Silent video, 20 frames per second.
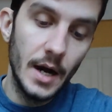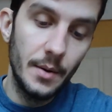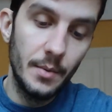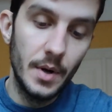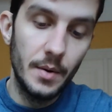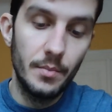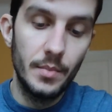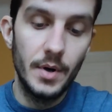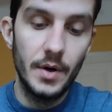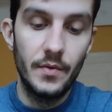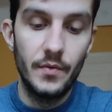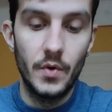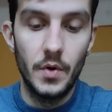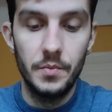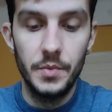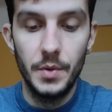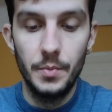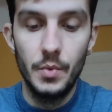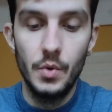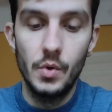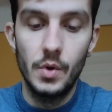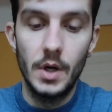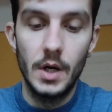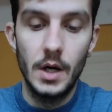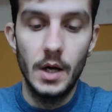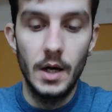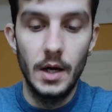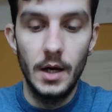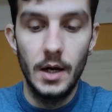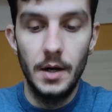I remember from the
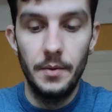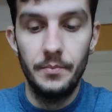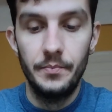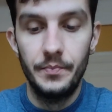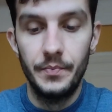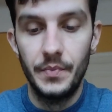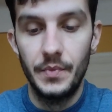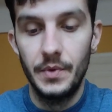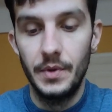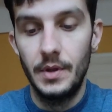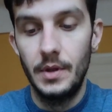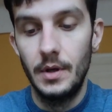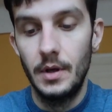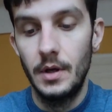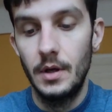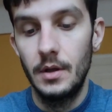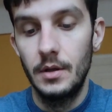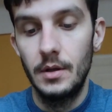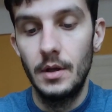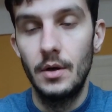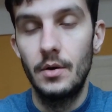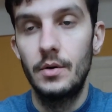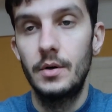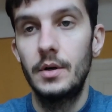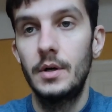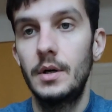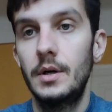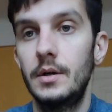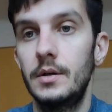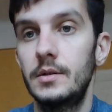book there
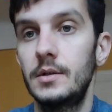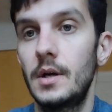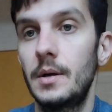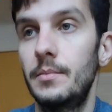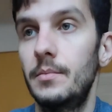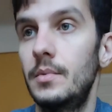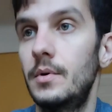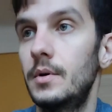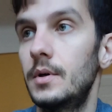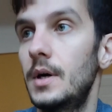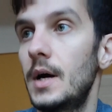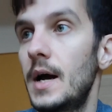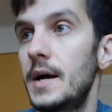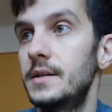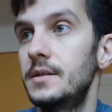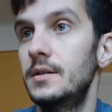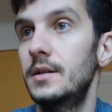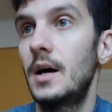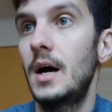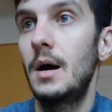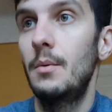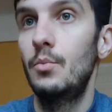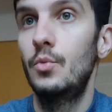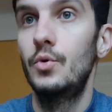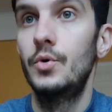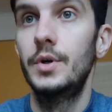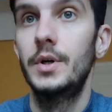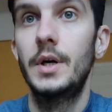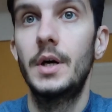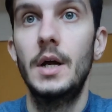were some guys in
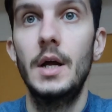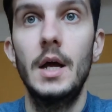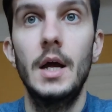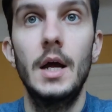Hamburg.